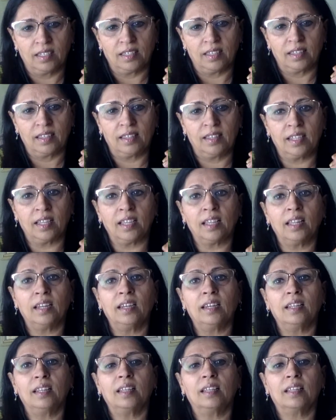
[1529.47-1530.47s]

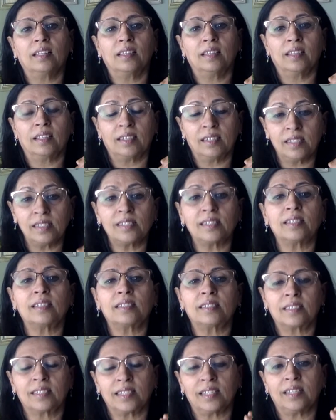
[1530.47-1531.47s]
then the research
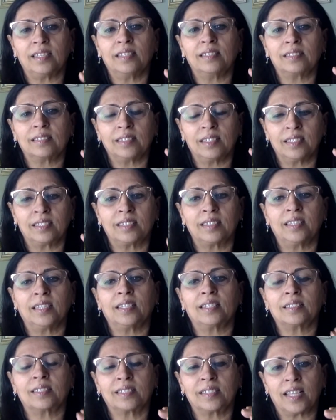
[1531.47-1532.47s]
says it
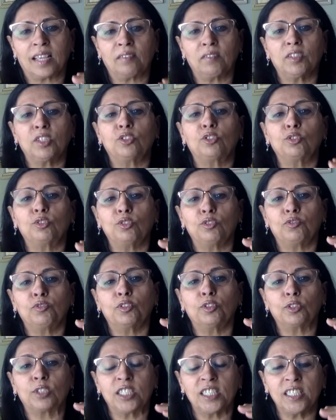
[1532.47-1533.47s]
takes 7 to
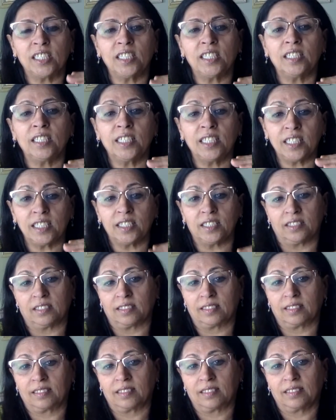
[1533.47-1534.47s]
14
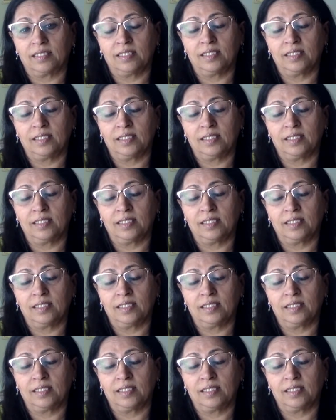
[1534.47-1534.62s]
years